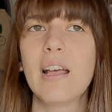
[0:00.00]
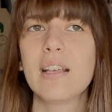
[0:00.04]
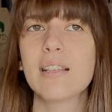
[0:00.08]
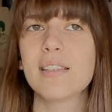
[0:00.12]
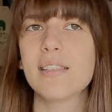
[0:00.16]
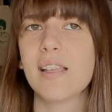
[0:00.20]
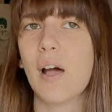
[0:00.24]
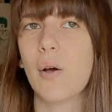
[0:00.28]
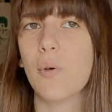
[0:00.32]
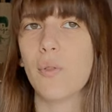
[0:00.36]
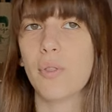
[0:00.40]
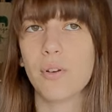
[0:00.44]

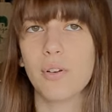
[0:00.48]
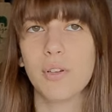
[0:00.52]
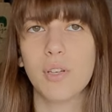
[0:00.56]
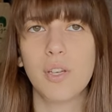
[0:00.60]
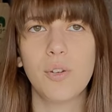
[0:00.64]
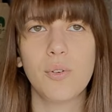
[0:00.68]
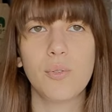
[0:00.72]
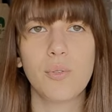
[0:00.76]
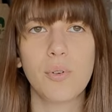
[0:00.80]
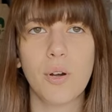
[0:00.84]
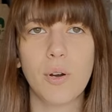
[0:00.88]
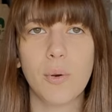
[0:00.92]
Southern
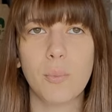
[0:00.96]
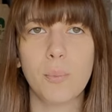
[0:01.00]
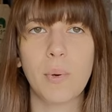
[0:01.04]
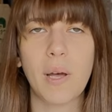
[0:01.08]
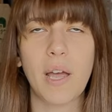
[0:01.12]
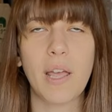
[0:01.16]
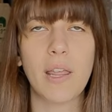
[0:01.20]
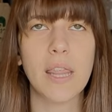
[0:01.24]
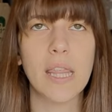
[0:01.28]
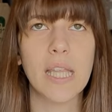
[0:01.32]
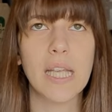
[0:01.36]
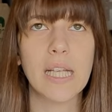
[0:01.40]
Europe.
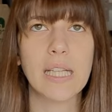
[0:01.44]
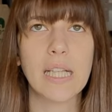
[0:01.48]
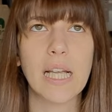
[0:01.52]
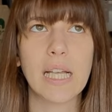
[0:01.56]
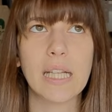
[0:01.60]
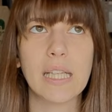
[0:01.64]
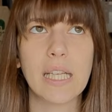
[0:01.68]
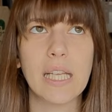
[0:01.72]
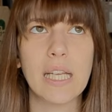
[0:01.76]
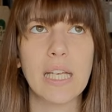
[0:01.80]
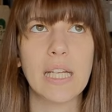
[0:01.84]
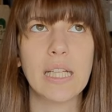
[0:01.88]
I think
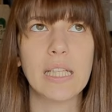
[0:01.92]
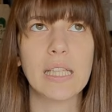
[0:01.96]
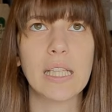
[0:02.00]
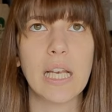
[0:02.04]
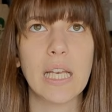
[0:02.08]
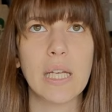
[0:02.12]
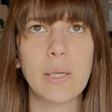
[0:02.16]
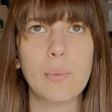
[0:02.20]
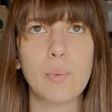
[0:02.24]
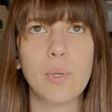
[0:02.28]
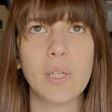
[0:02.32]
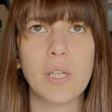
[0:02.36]
that in
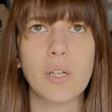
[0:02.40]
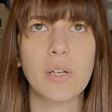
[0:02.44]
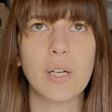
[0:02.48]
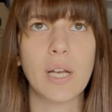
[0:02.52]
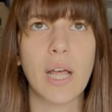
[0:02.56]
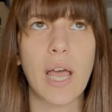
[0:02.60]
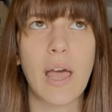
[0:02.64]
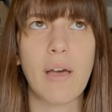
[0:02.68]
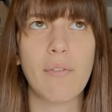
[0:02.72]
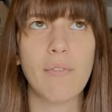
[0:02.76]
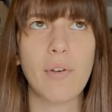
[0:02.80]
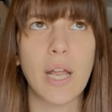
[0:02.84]
Italy we don't
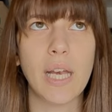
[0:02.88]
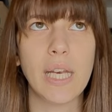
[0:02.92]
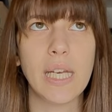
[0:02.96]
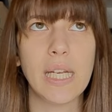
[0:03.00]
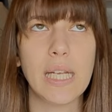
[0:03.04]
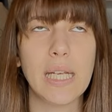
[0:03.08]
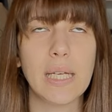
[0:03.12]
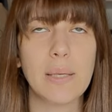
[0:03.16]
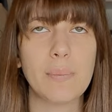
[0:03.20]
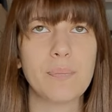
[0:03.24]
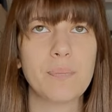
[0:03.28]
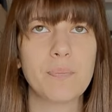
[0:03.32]
have
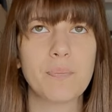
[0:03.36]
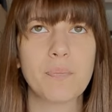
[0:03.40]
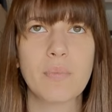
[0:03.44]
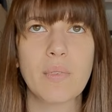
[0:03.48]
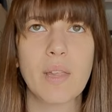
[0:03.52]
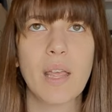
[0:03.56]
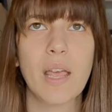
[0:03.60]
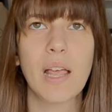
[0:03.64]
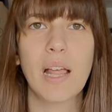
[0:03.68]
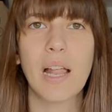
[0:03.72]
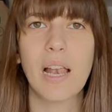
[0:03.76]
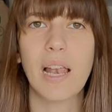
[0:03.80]
any
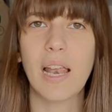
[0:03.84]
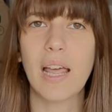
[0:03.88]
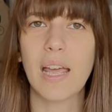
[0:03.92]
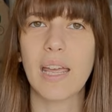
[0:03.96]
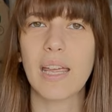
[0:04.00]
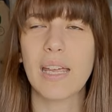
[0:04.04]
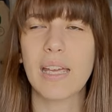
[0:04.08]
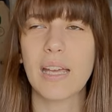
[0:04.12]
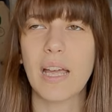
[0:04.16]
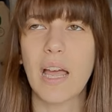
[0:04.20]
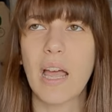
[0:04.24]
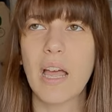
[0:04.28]

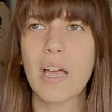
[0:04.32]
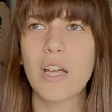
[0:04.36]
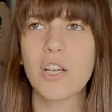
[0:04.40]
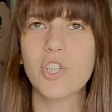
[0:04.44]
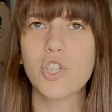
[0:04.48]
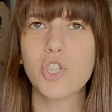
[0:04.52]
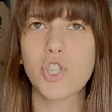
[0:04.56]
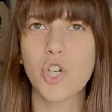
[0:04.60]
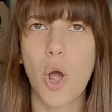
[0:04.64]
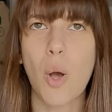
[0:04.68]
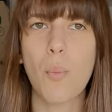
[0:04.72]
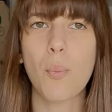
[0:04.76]
like
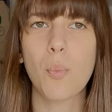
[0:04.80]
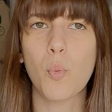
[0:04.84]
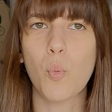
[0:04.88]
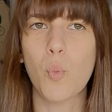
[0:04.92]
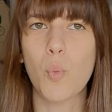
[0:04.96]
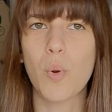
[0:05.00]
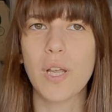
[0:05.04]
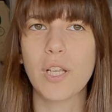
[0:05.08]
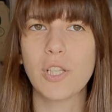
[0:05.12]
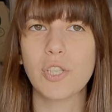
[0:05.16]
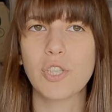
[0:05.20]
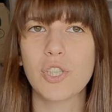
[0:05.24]
shop
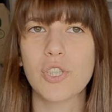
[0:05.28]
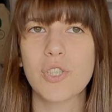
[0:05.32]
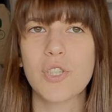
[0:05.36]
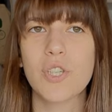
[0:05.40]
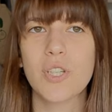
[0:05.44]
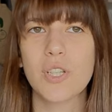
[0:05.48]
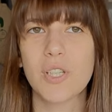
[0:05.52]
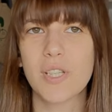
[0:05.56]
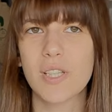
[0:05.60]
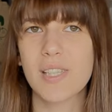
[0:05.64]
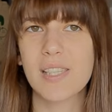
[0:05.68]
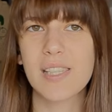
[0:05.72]
which
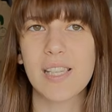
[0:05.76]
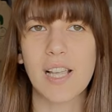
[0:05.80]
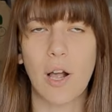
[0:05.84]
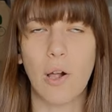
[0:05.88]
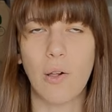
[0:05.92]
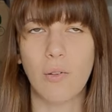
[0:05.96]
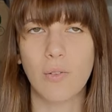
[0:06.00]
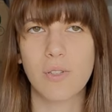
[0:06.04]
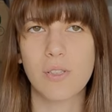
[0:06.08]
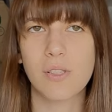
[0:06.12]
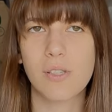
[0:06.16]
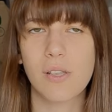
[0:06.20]

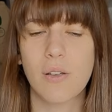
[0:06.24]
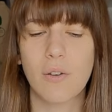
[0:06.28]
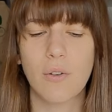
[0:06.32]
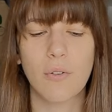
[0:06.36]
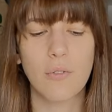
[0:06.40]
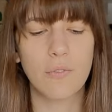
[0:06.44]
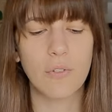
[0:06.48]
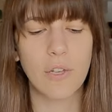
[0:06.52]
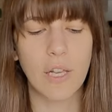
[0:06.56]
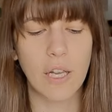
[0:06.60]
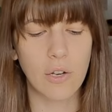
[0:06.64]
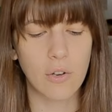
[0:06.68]
sells
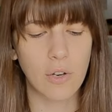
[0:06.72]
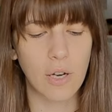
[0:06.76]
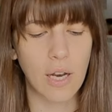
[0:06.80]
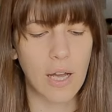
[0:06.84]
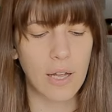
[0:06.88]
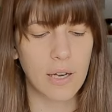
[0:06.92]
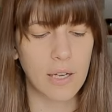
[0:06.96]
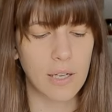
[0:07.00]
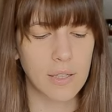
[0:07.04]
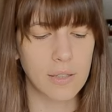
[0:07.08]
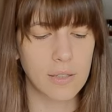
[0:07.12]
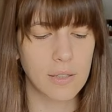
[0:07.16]

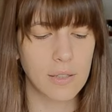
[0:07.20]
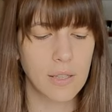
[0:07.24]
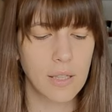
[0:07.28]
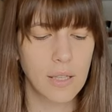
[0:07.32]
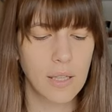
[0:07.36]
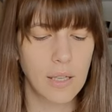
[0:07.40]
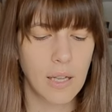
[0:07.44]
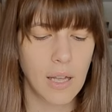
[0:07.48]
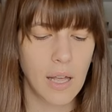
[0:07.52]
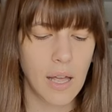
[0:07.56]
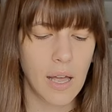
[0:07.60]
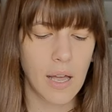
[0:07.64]
Filcolana.
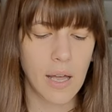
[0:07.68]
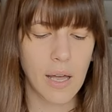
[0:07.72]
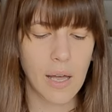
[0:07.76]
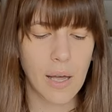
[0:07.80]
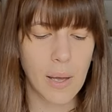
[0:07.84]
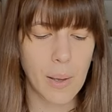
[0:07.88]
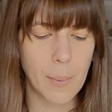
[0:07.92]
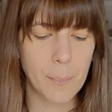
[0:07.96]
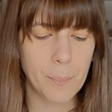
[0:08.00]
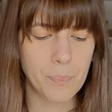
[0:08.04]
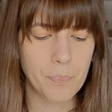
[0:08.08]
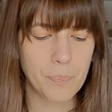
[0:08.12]

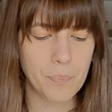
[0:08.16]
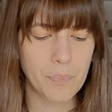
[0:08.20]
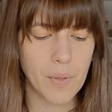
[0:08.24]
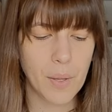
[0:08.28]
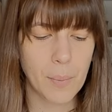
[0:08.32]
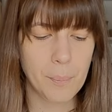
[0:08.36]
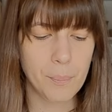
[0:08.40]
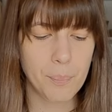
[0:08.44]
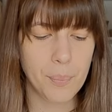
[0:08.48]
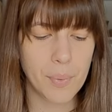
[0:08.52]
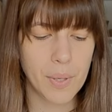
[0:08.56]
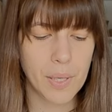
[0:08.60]

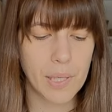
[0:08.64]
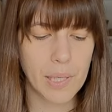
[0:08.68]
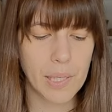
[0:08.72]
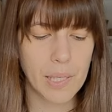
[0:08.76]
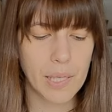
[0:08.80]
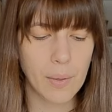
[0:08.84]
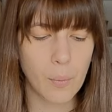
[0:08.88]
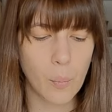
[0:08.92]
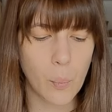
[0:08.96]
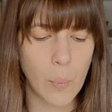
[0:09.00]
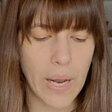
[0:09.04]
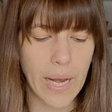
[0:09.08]

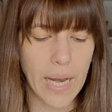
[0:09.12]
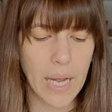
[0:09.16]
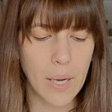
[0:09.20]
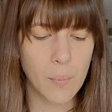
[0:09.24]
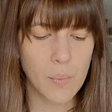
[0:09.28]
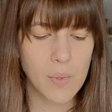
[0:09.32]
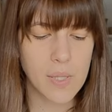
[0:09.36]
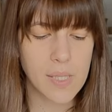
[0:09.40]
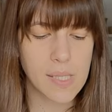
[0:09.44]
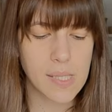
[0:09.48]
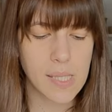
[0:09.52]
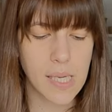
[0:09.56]
But when I
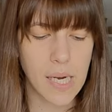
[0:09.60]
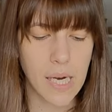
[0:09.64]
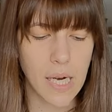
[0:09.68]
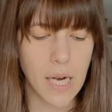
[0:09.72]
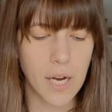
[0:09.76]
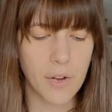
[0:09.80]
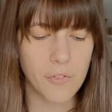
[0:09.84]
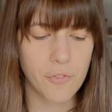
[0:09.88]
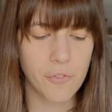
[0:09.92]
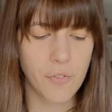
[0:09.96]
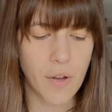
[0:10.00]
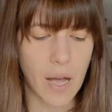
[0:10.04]
was there,
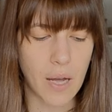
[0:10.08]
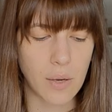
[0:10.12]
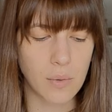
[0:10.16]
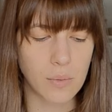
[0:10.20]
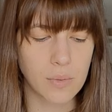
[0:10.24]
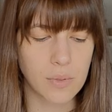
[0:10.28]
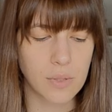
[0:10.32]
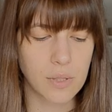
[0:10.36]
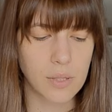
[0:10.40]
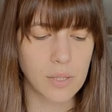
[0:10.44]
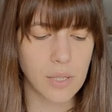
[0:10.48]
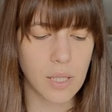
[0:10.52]
I
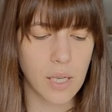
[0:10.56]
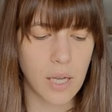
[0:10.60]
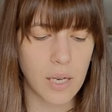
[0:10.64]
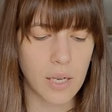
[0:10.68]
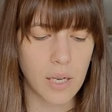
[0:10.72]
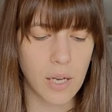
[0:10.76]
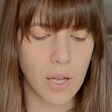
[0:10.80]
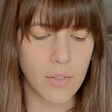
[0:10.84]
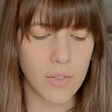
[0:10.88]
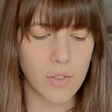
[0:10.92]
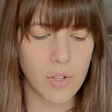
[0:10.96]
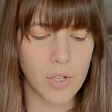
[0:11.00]
found
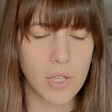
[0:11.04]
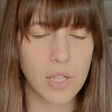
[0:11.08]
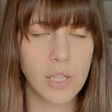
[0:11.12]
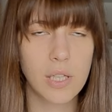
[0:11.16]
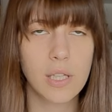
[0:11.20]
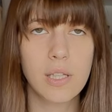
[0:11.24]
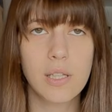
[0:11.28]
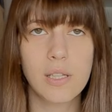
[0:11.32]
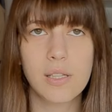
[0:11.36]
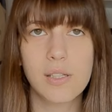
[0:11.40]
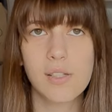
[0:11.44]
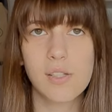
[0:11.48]
another
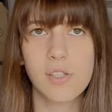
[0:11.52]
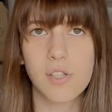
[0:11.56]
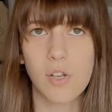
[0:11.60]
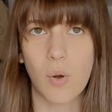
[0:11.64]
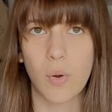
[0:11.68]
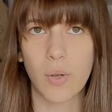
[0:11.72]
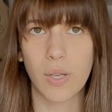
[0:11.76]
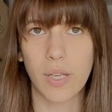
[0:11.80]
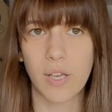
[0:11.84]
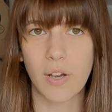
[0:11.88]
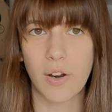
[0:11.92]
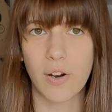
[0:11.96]

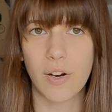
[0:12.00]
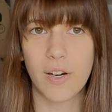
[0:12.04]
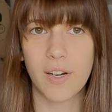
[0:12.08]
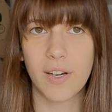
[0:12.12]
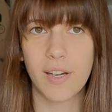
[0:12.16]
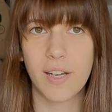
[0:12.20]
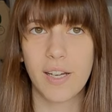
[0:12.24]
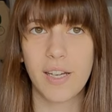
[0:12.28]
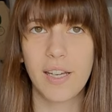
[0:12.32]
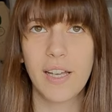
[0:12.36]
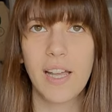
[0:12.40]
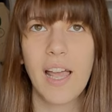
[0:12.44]
sock
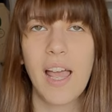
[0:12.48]
yarn,